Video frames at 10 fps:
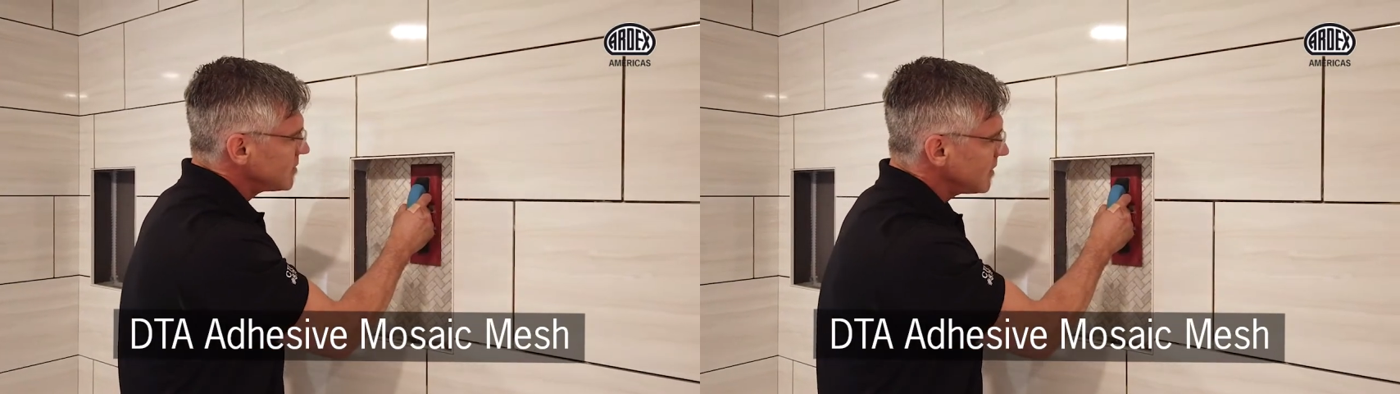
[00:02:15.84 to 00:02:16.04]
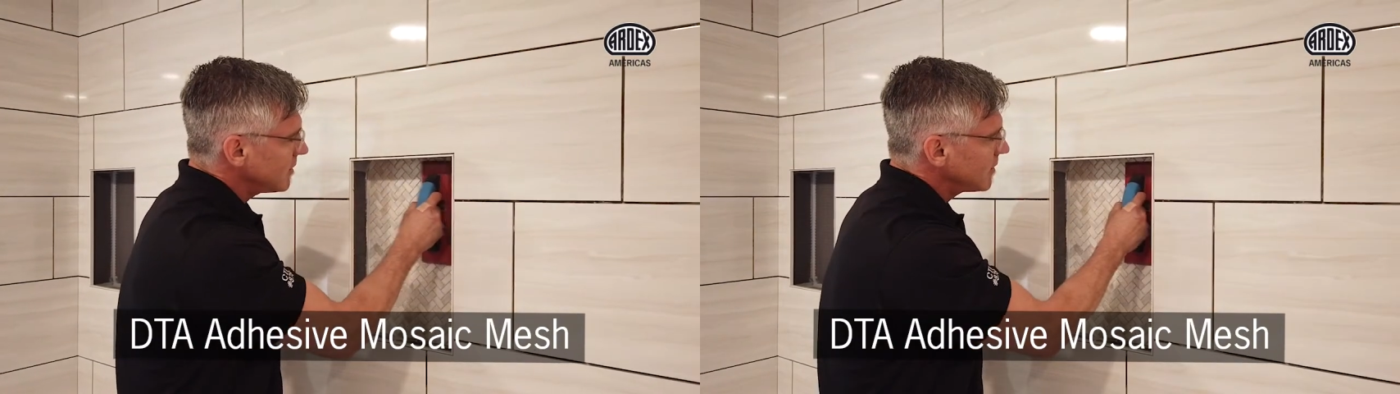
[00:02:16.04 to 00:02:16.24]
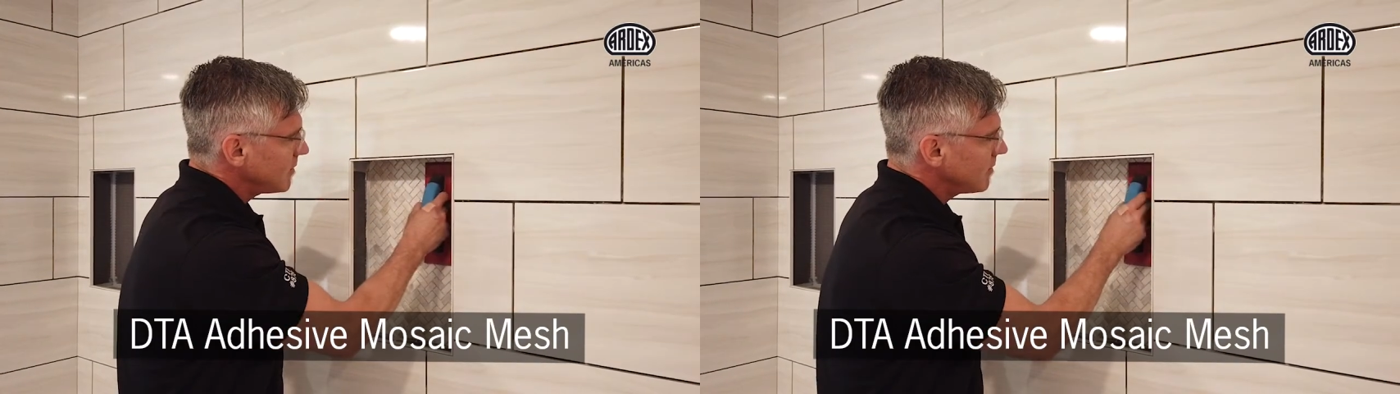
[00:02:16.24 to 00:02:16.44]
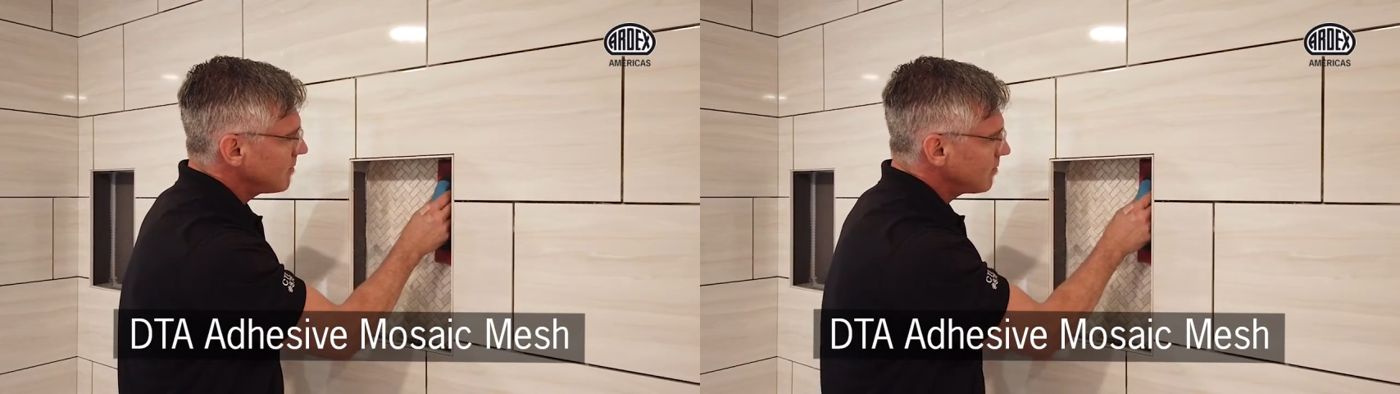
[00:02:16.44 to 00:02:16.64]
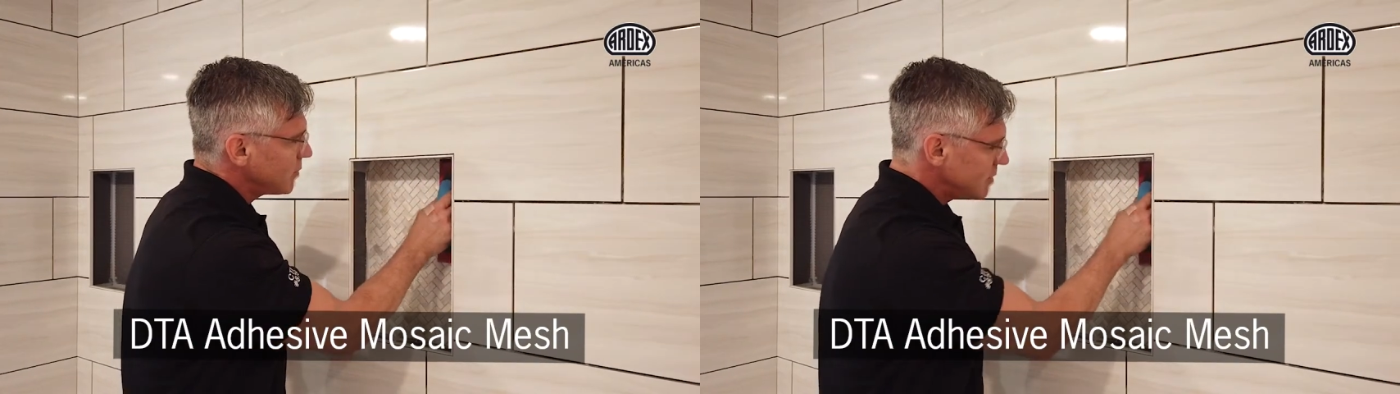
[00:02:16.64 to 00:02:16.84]
gently
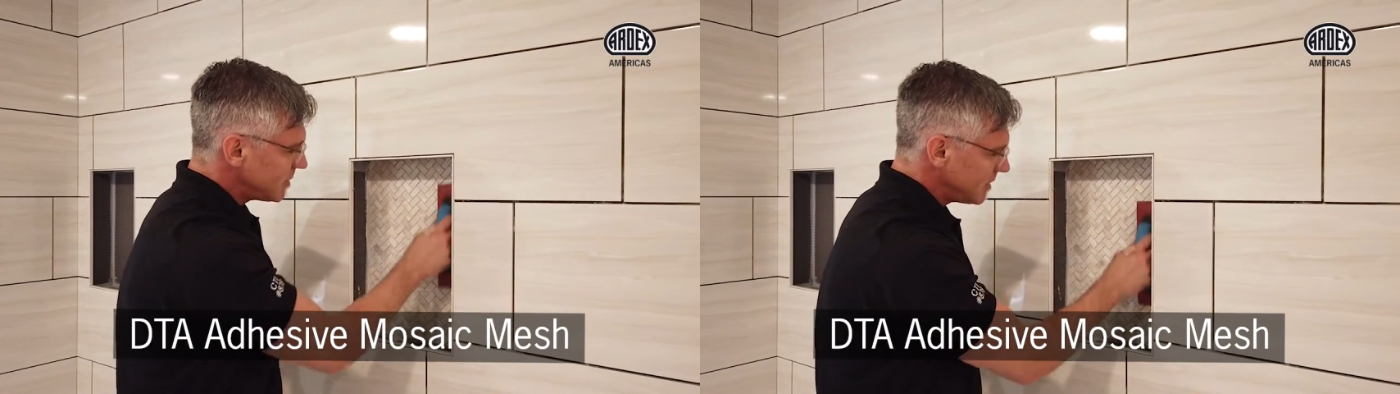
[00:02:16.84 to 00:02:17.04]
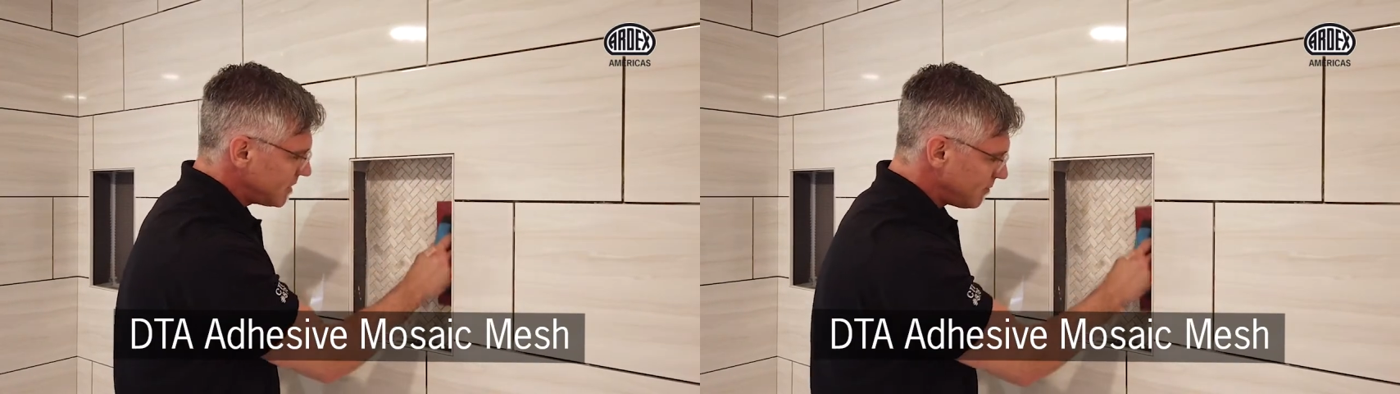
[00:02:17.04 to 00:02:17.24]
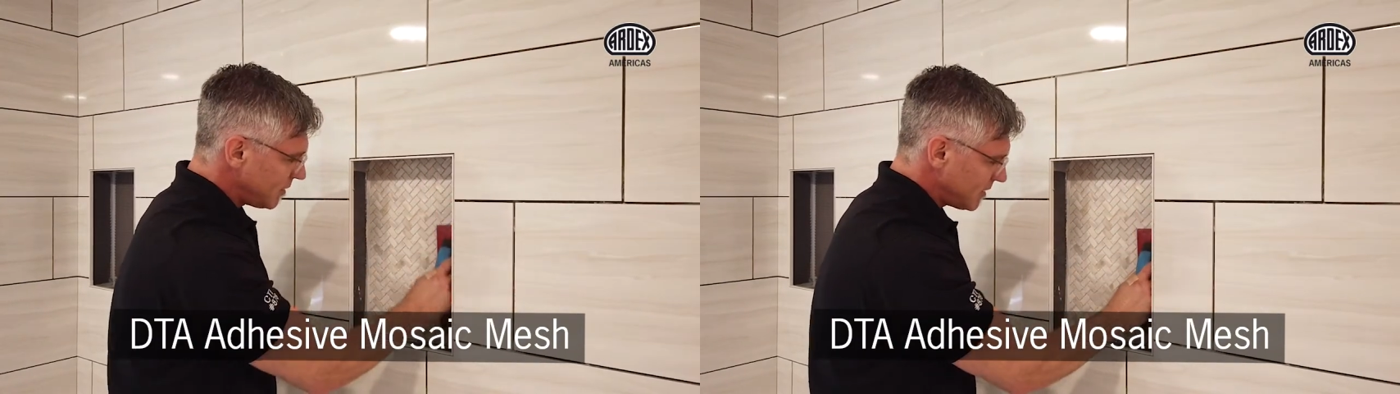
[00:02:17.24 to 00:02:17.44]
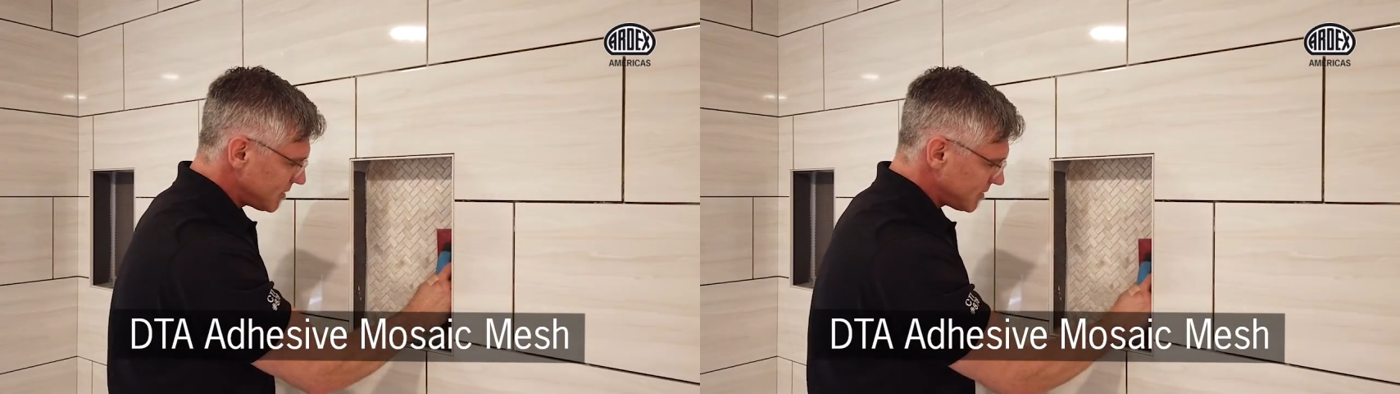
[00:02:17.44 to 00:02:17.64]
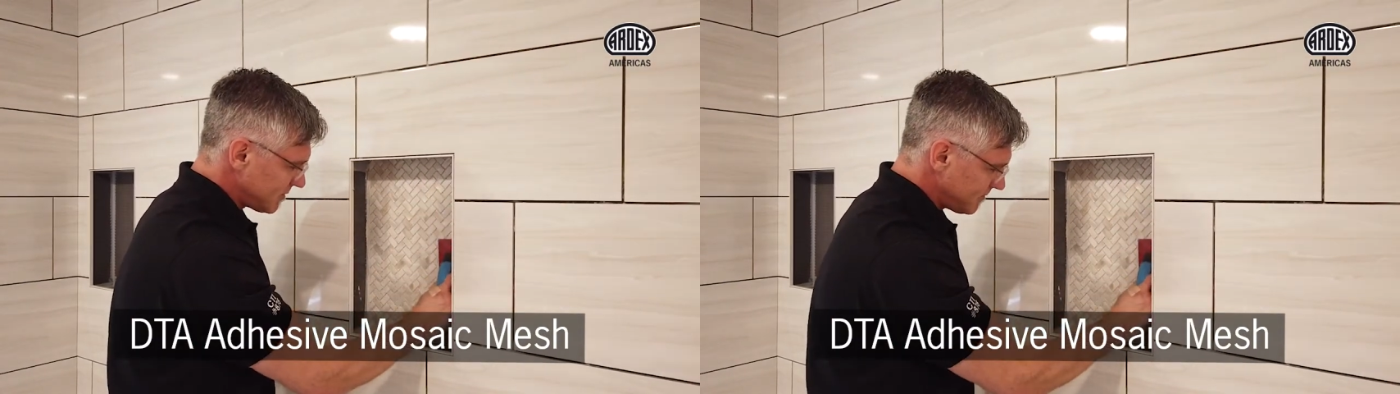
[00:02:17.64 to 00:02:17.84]
push it into
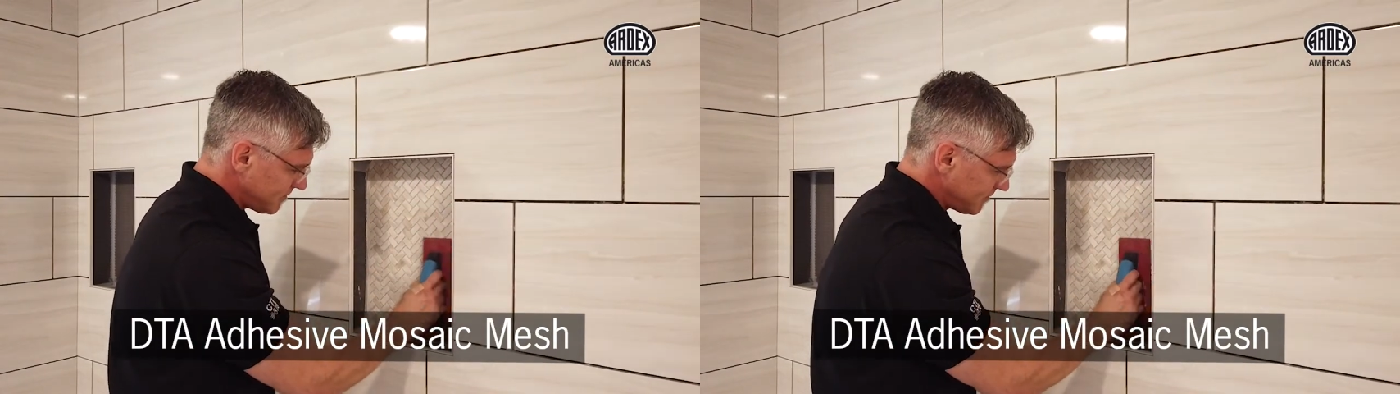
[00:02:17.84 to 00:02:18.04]
place.